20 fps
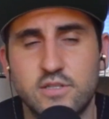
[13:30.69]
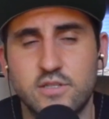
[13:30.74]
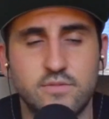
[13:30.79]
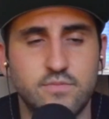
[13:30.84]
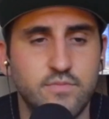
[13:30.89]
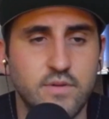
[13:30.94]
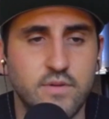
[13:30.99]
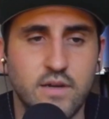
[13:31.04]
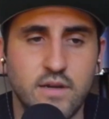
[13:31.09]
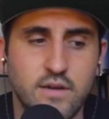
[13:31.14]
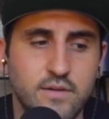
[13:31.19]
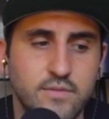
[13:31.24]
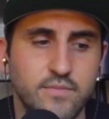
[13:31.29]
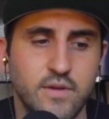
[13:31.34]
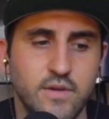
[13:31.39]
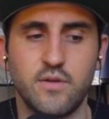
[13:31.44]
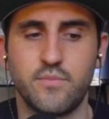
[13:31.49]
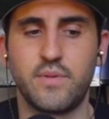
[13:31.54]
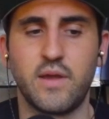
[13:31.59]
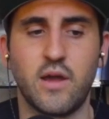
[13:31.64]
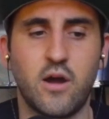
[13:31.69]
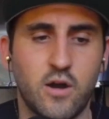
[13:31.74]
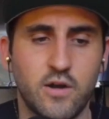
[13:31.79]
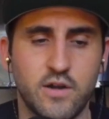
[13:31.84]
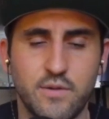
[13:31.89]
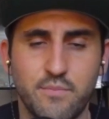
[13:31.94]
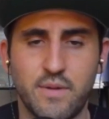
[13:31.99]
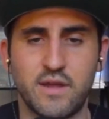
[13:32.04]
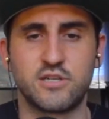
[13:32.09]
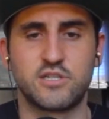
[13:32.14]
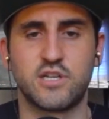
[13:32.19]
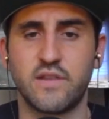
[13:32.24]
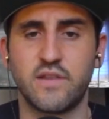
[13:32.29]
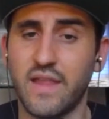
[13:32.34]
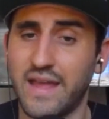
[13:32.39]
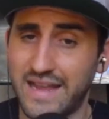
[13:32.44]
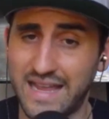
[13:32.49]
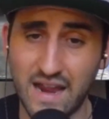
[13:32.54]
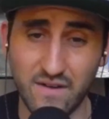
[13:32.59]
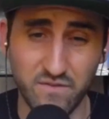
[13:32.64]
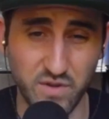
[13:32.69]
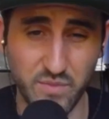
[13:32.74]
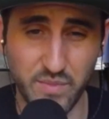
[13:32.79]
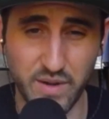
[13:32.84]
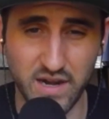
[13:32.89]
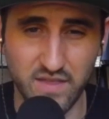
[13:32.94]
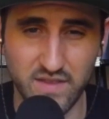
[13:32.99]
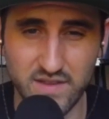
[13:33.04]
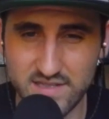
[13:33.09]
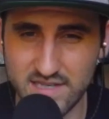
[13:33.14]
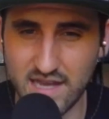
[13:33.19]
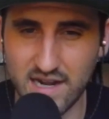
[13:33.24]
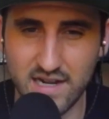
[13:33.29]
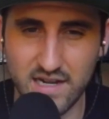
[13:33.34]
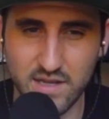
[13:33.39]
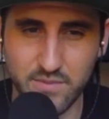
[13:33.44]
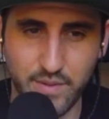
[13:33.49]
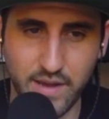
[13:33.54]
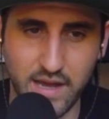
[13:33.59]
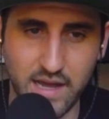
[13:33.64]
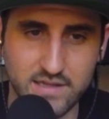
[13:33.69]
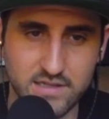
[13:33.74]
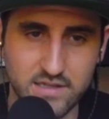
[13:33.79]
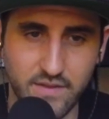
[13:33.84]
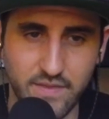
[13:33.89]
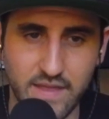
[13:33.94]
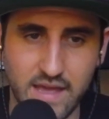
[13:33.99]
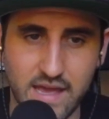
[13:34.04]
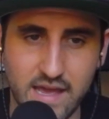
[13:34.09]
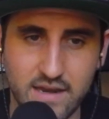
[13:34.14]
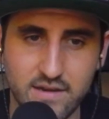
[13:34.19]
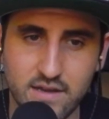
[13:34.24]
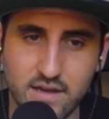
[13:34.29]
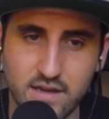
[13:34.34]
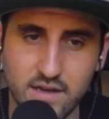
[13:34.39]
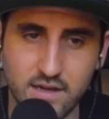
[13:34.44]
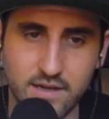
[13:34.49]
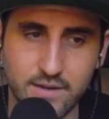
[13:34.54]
Just it'd be hard to mention like everybody that's had an impact on that.